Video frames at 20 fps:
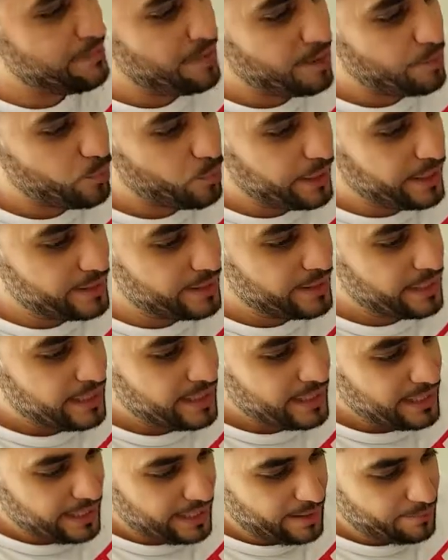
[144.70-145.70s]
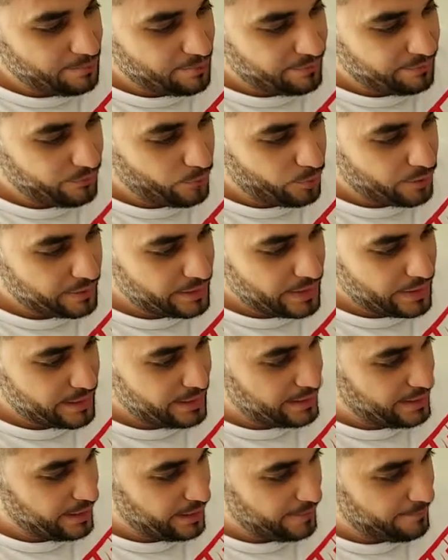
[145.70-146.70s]
up with before they,
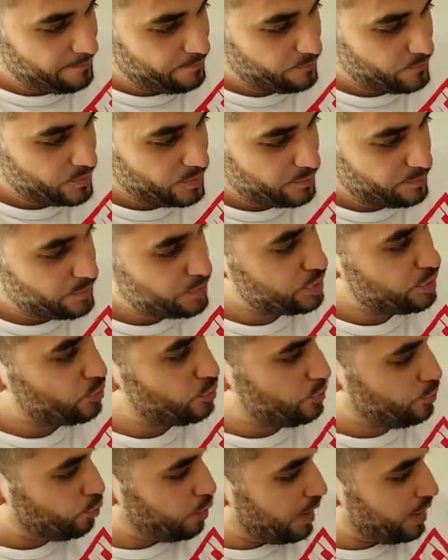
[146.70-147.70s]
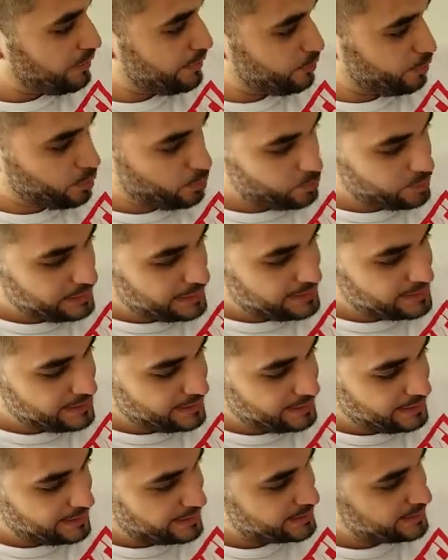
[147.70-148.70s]
you know, while they were
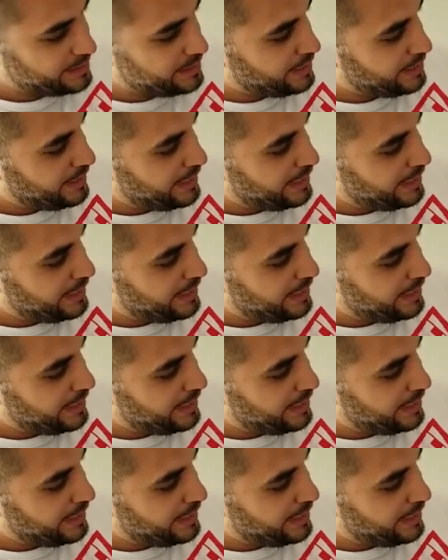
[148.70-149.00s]
releasing this.